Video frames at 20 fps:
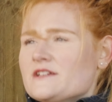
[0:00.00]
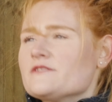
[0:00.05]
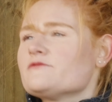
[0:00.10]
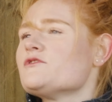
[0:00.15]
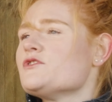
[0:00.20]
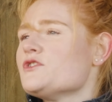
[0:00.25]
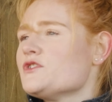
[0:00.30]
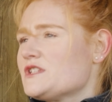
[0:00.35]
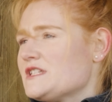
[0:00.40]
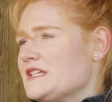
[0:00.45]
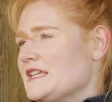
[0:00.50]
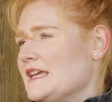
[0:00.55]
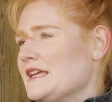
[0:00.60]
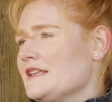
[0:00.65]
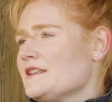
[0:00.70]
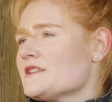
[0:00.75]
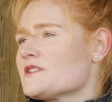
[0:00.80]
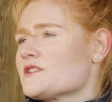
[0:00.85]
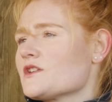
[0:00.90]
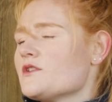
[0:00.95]
a
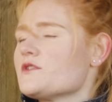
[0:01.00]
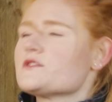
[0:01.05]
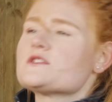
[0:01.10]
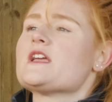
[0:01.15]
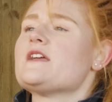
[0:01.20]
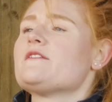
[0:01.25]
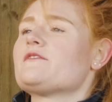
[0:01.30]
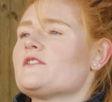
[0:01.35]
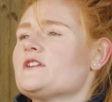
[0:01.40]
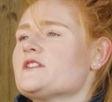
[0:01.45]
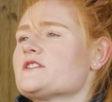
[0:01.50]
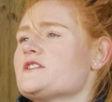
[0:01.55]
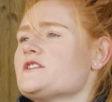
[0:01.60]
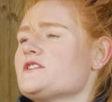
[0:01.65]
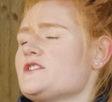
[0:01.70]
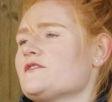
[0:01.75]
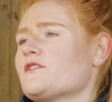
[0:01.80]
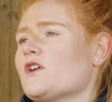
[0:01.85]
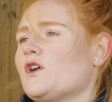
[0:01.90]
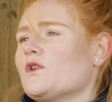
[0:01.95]
routine? So say for
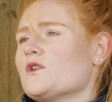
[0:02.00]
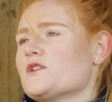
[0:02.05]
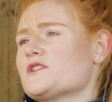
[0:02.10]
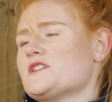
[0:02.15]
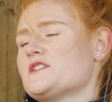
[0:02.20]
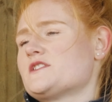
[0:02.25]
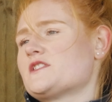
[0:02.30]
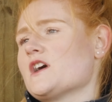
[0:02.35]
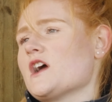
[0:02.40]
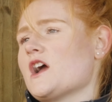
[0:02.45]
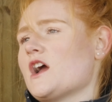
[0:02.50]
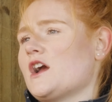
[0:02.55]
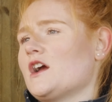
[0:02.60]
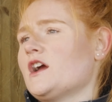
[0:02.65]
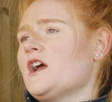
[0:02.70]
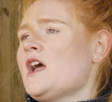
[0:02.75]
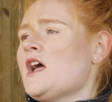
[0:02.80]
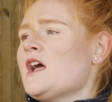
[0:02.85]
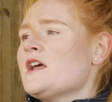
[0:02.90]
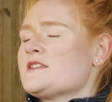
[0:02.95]
instance you've got horses that
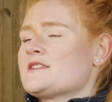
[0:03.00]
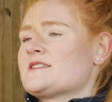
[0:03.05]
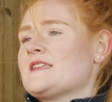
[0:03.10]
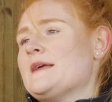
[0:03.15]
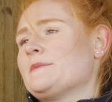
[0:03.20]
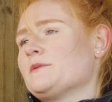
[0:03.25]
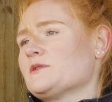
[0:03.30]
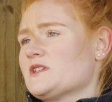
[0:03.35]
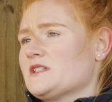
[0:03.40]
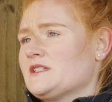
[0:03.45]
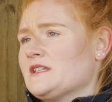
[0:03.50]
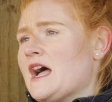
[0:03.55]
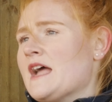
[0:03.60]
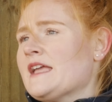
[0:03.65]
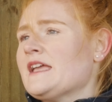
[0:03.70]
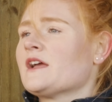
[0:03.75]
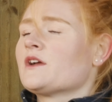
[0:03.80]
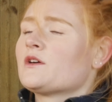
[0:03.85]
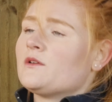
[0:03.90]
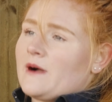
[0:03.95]
are stabled at
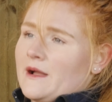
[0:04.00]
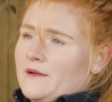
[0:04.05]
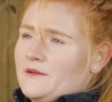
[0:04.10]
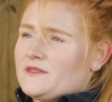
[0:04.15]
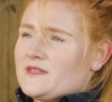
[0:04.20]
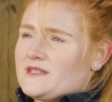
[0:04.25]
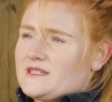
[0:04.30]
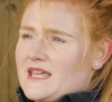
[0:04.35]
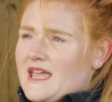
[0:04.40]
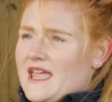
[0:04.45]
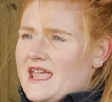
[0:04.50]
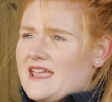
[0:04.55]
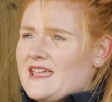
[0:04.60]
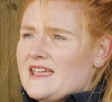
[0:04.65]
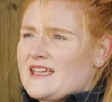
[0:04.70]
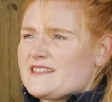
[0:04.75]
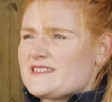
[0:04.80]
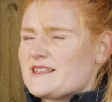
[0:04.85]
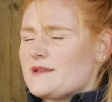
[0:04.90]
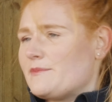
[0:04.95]
night and go out in the
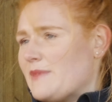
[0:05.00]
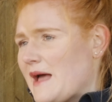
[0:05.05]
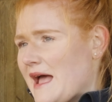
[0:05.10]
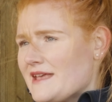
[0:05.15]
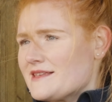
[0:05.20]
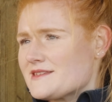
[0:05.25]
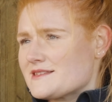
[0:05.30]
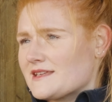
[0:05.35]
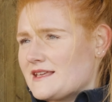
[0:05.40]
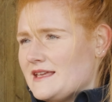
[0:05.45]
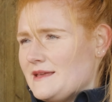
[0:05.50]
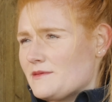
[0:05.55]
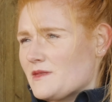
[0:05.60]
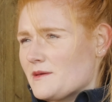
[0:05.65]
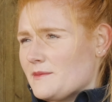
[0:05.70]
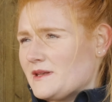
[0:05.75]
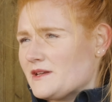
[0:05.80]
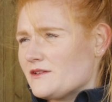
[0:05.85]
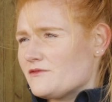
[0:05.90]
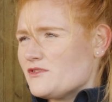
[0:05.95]
day, is it best to keep
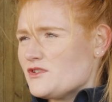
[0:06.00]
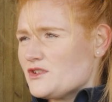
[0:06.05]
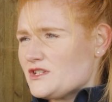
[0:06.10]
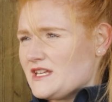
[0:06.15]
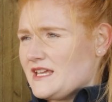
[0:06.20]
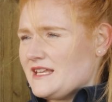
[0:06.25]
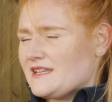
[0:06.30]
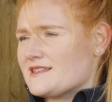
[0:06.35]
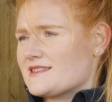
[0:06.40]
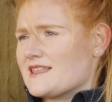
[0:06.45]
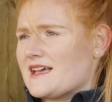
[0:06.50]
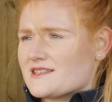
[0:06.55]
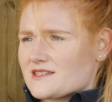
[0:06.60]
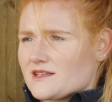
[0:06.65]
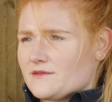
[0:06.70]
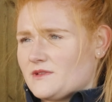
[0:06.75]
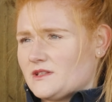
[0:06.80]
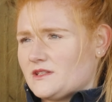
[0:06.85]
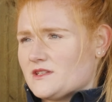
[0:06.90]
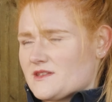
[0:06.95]
them in a routine? Is that
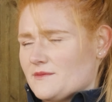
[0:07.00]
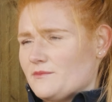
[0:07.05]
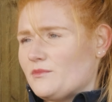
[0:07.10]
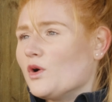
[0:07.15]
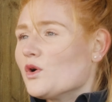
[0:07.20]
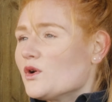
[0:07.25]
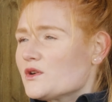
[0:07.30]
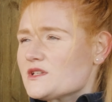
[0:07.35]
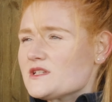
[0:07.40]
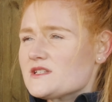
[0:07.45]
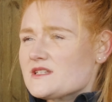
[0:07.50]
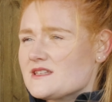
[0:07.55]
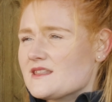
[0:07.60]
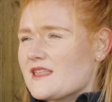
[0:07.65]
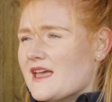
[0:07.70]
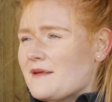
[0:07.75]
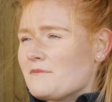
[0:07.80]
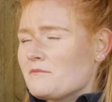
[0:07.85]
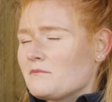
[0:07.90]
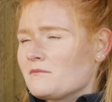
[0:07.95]
something that's important to them?